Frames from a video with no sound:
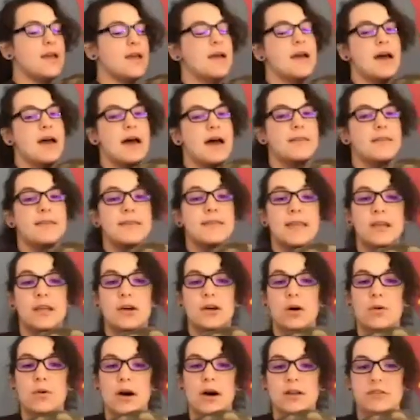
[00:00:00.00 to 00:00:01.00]
and then they
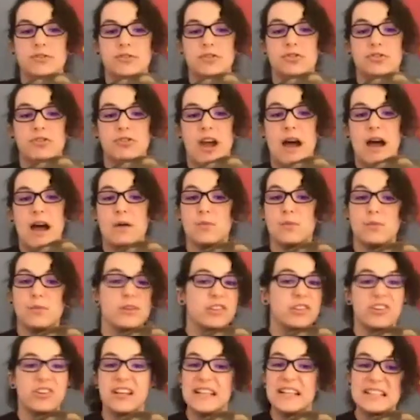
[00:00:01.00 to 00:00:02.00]
go underground where
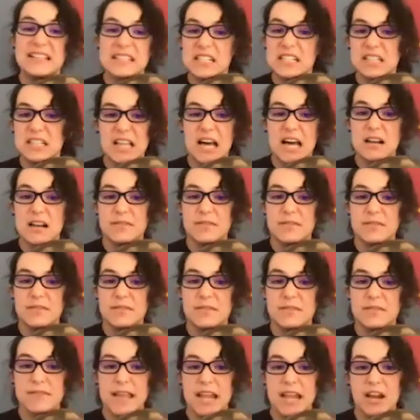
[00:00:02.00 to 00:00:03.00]
there isn't a lot of
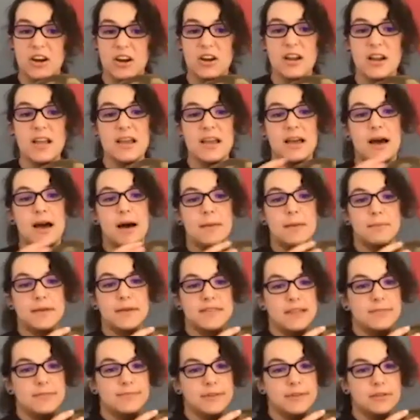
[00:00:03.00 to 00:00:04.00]
air, but they
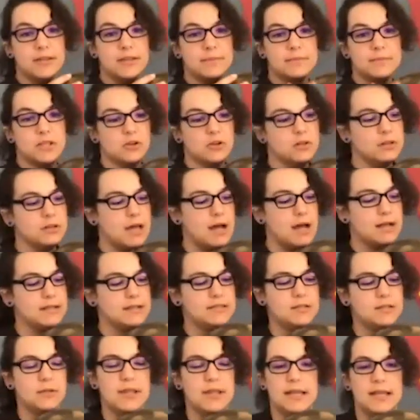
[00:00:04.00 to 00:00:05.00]
filled up their lungs so
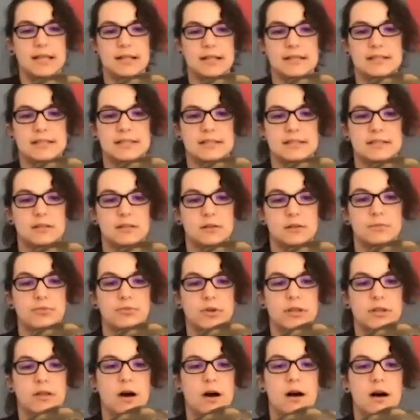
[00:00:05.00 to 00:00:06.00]
they can still
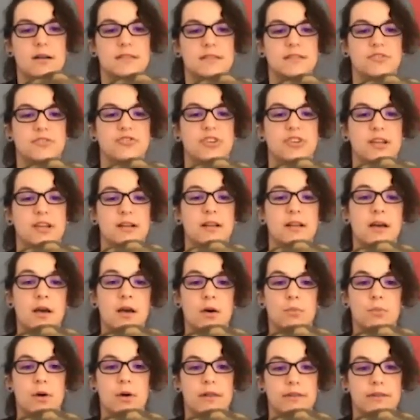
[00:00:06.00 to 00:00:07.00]
breathe oxygen
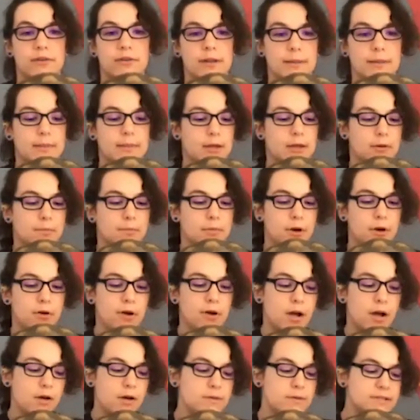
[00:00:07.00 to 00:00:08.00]
while they're in their
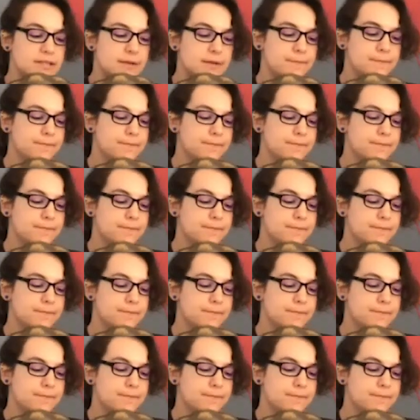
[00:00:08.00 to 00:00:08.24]
burrows.